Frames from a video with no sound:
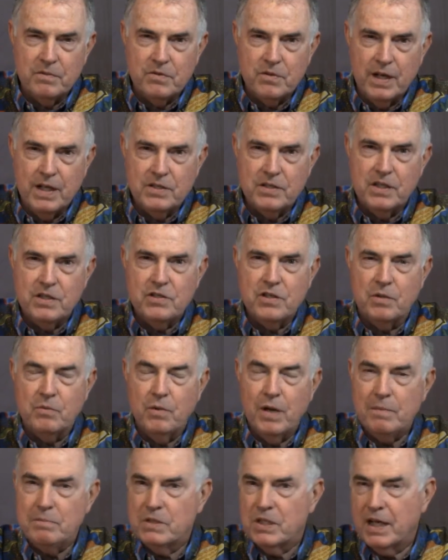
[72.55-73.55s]

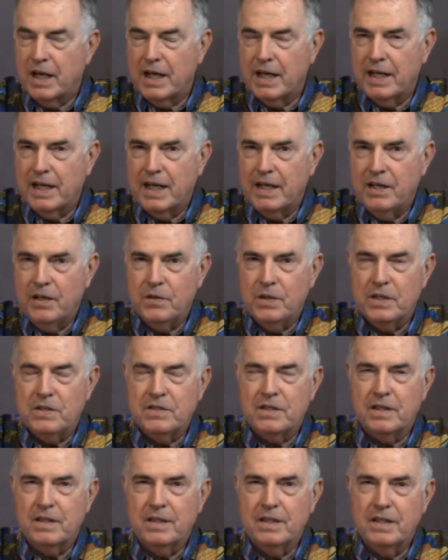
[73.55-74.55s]
transition website, I
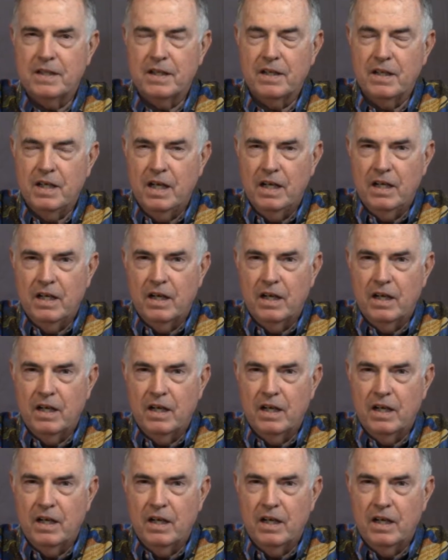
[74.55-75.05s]
noticed that